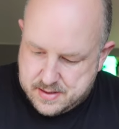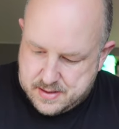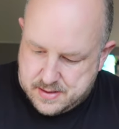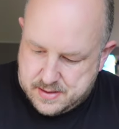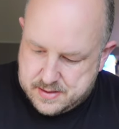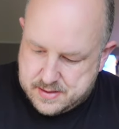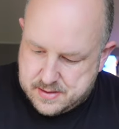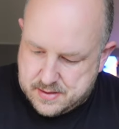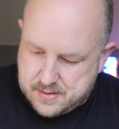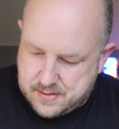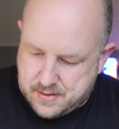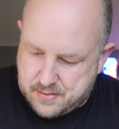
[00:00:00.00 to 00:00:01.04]
these
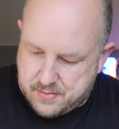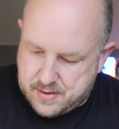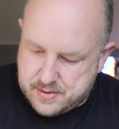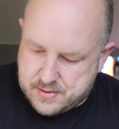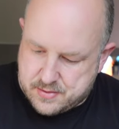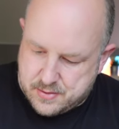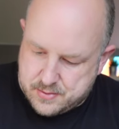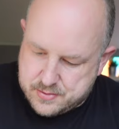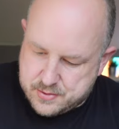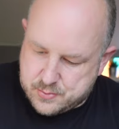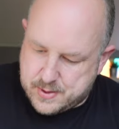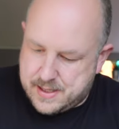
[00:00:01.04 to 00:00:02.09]
three screws
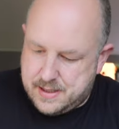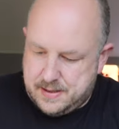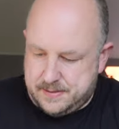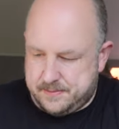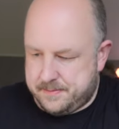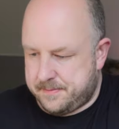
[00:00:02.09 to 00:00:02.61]
as well.